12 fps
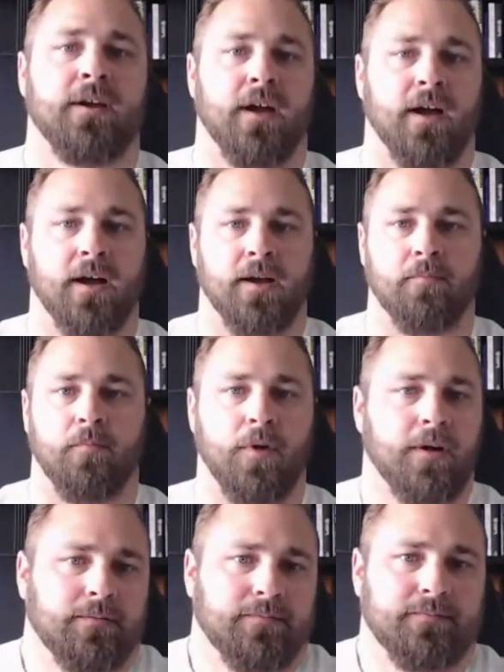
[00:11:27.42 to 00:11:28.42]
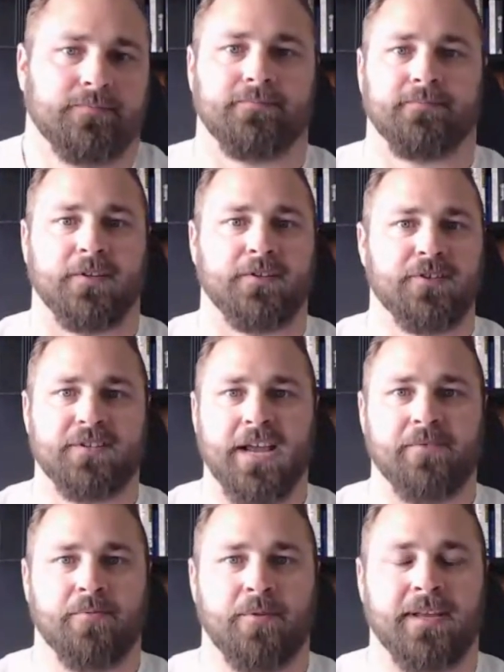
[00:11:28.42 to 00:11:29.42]
Um, well, let's just
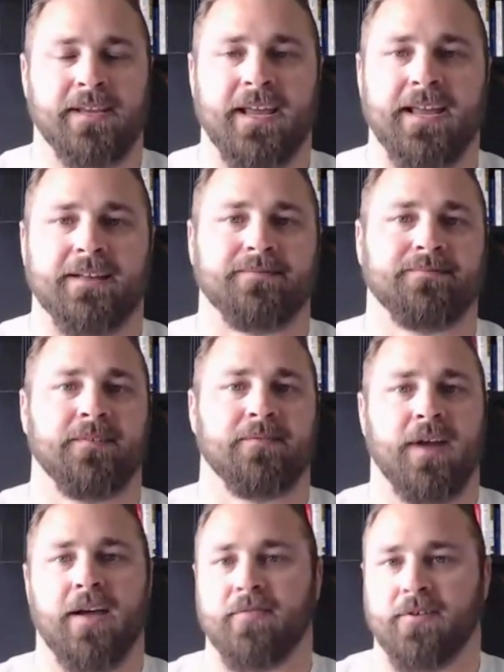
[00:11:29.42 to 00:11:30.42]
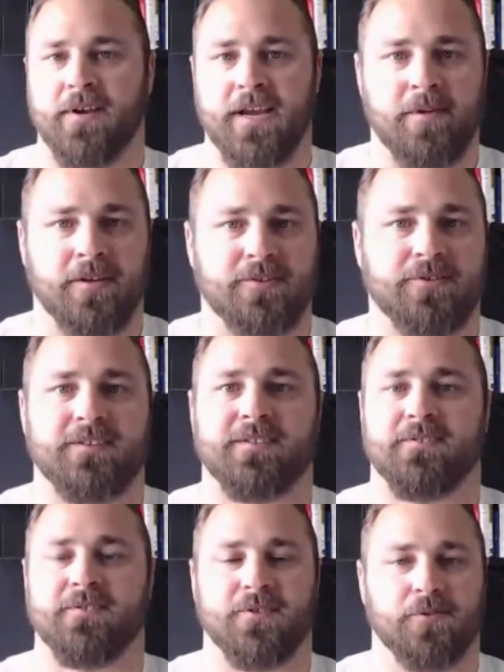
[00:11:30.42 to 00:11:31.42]
take what we can get. If I have their email address
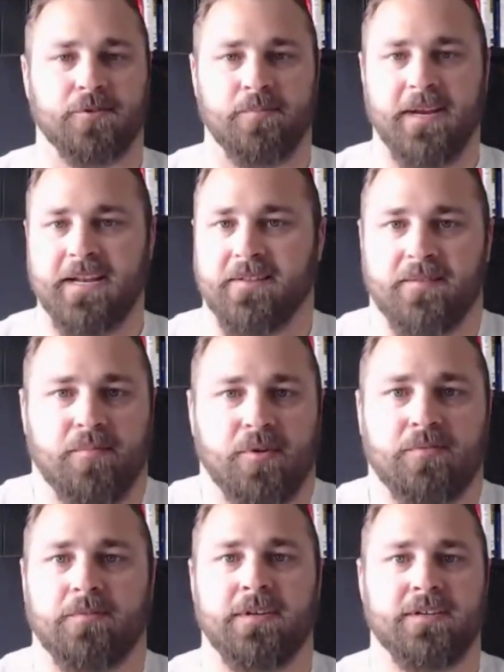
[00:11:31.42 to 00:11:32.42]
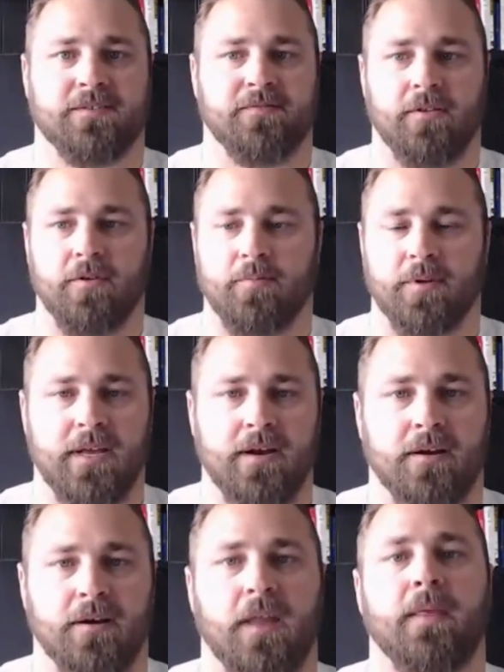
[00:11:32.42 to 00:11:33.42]
and their social media, then boom, let me just follow up on
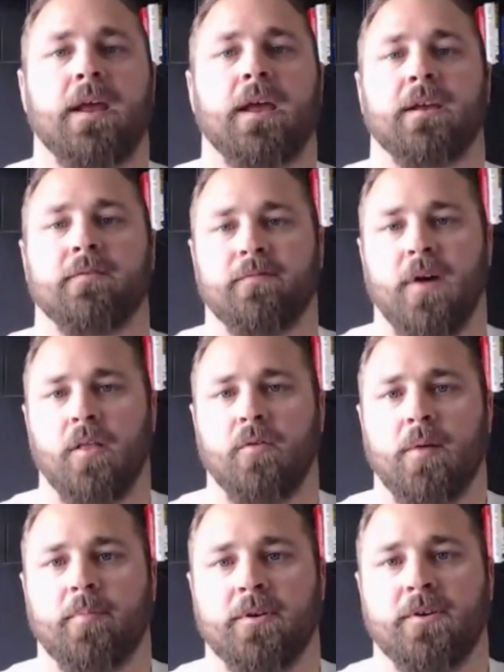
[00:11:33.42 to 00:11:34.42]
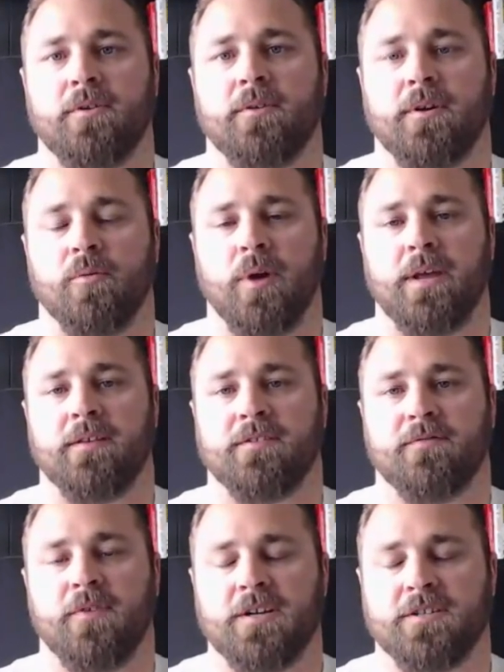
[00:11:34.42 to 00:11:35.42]
there. And then I can follow up and do it in a way that's
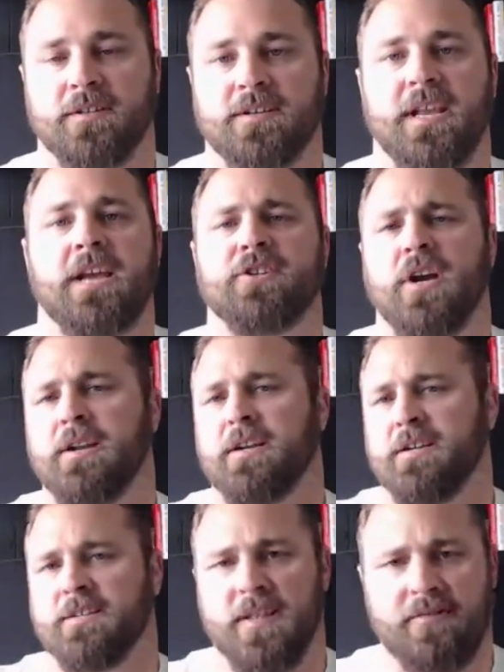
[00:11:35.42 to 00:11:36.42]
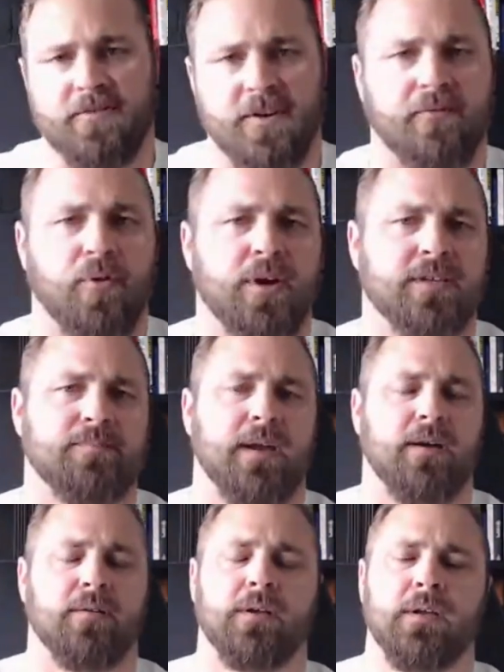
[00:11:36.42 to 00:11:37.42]
frictionless. Hey, John, I just left you a
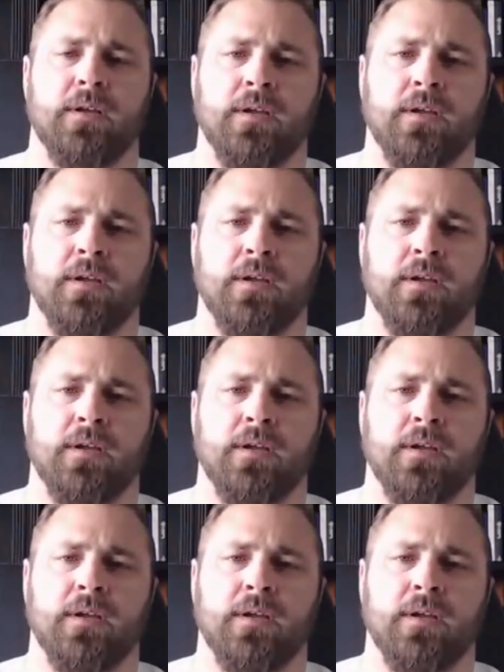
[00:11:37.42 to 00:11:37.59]
voicemail.